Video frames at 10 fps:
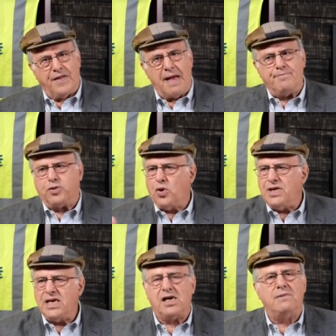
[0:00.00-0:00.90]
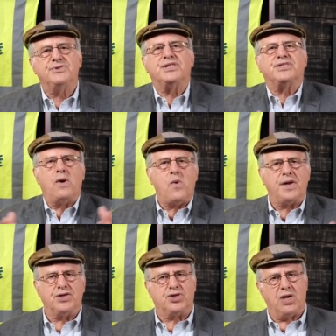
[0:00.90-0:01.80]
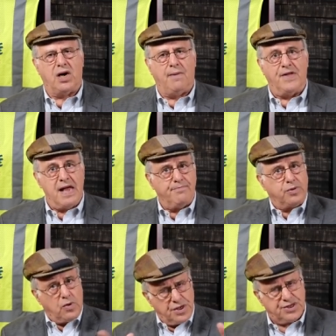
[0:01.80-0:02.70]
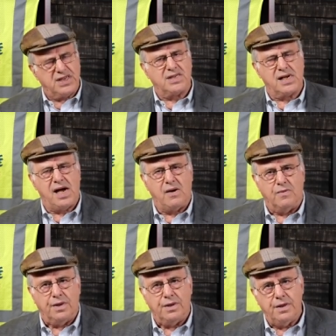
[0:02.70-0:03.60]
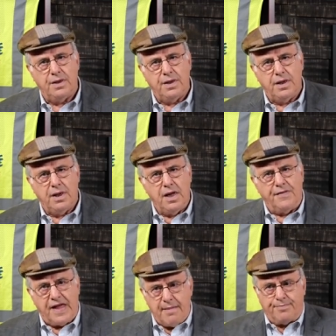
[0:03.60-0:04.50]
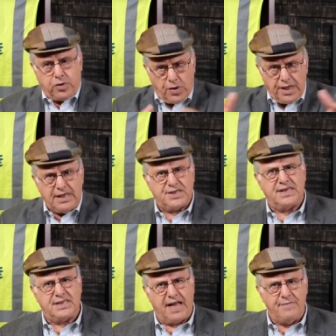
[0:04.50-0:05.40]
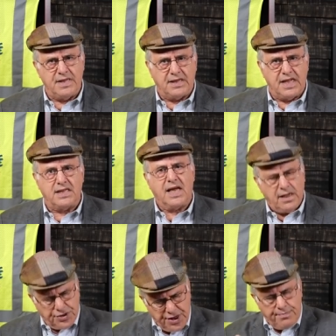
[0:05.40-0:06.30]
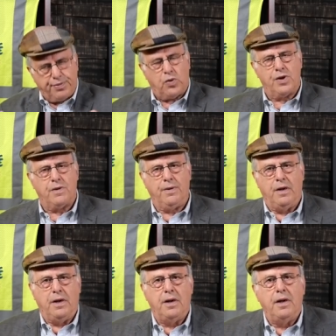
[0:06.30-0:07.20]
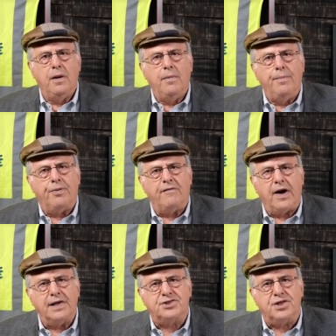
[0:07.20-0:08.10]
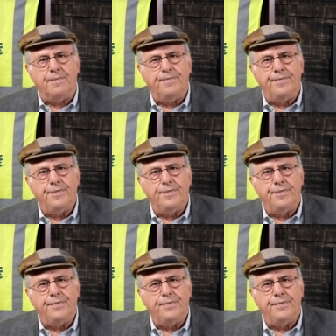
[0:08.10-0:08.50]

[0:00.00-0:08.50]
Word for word: The employee comes, says, I want a job. The employer says, I got one. The employee says, Give me the details. The employer provides them.